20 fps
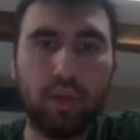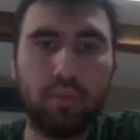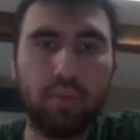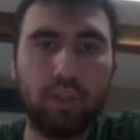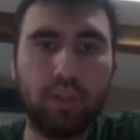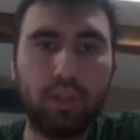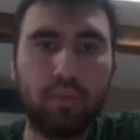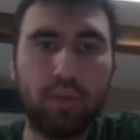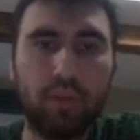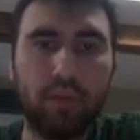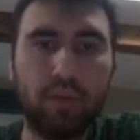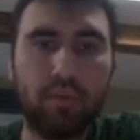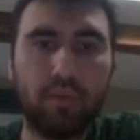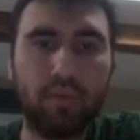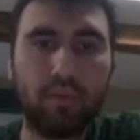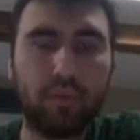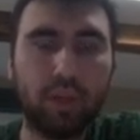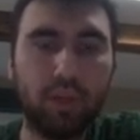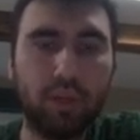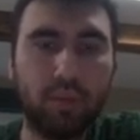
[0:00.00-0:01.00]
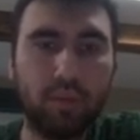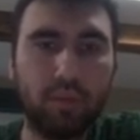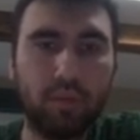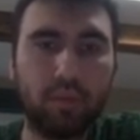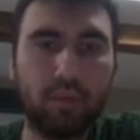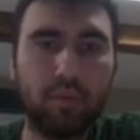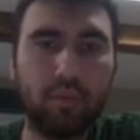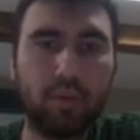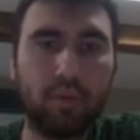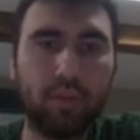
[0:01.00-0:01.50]
bishop f3
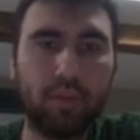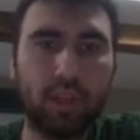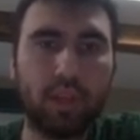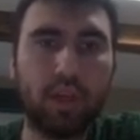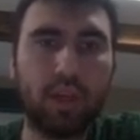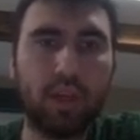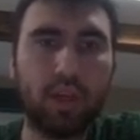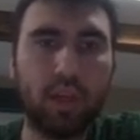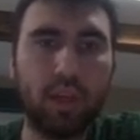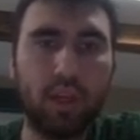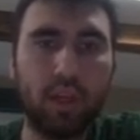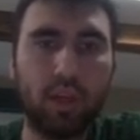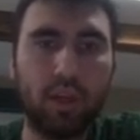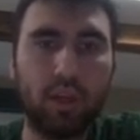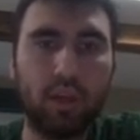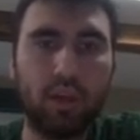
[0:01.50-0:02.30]
before moving the knight,